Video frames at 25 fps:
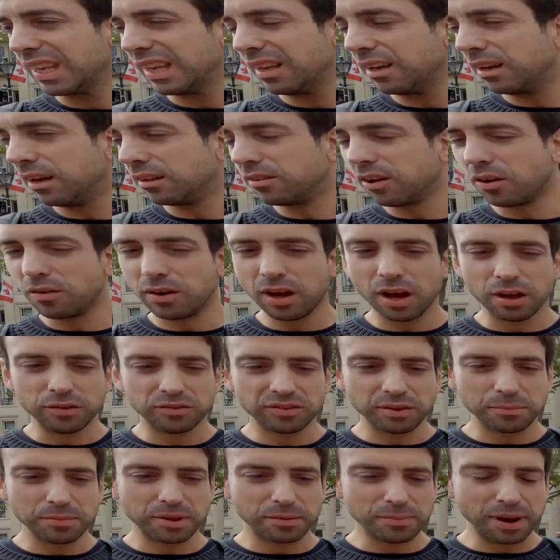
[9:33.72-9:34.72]
I don't know,
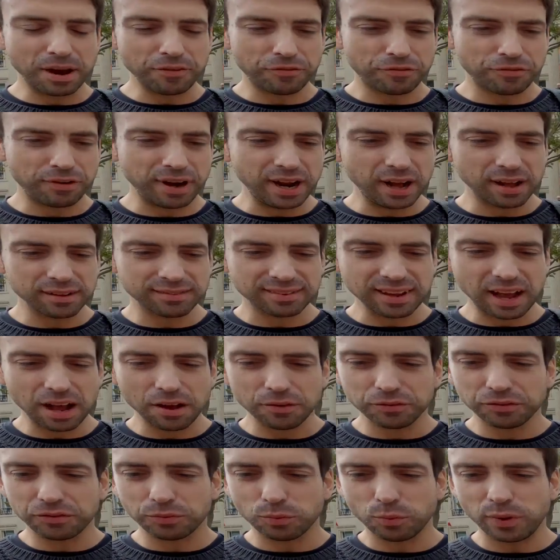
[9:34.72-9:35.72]
something about free
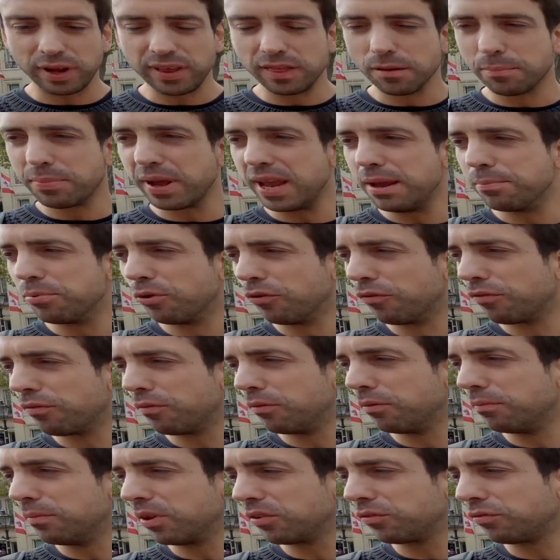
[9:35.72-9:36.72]
ourselves, we the people
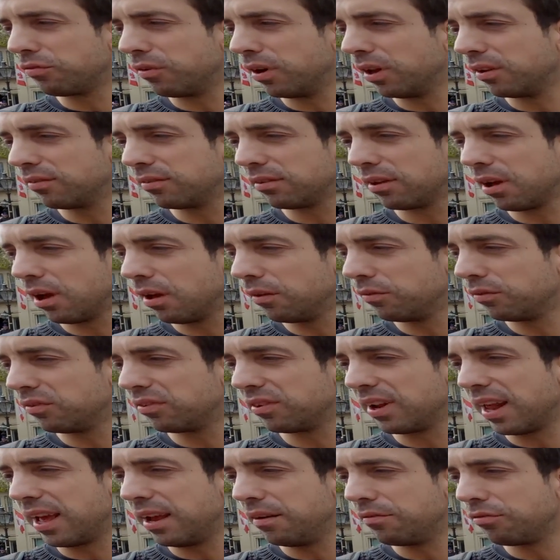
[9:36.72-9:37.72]
must free ourselves,
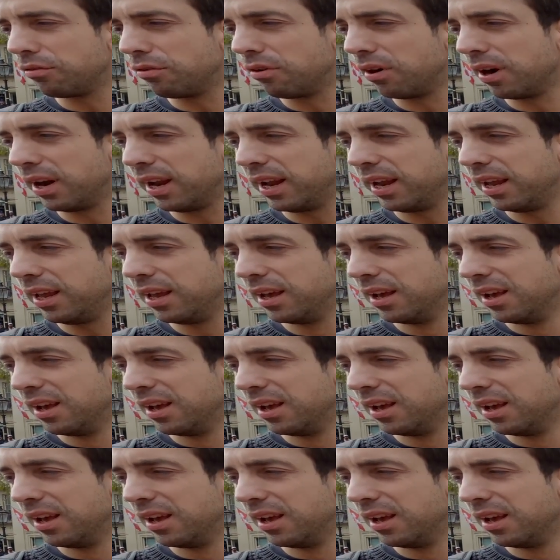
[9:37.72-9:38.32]
slavery.